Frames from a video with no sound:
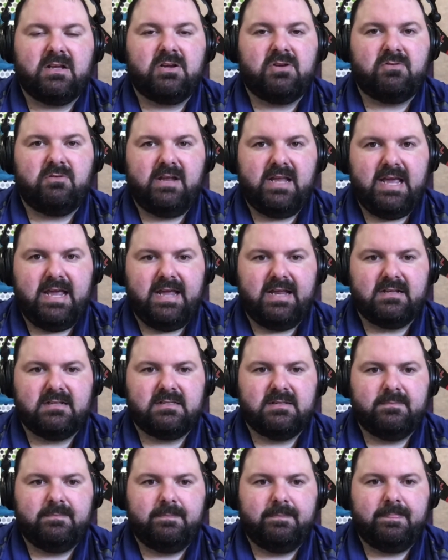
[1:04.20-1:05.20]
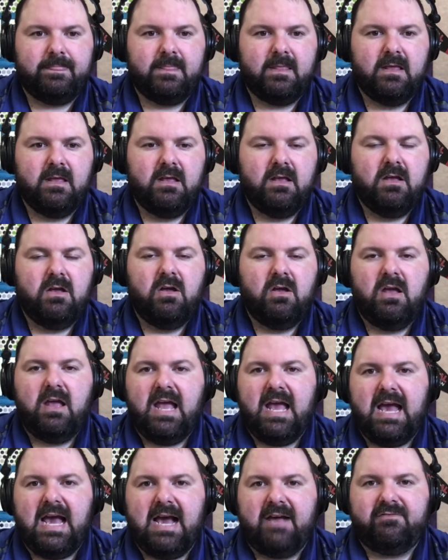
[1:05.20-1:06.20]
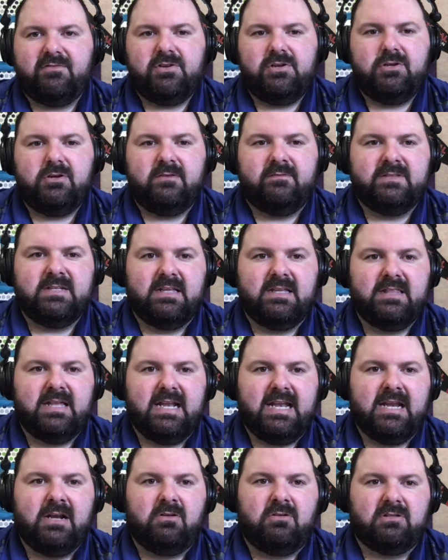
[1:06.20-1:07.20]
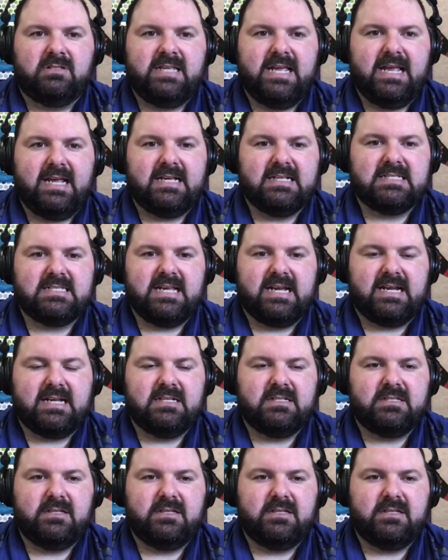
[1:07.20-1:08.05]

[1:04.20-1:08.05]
create. After you have done that, it'll take a second to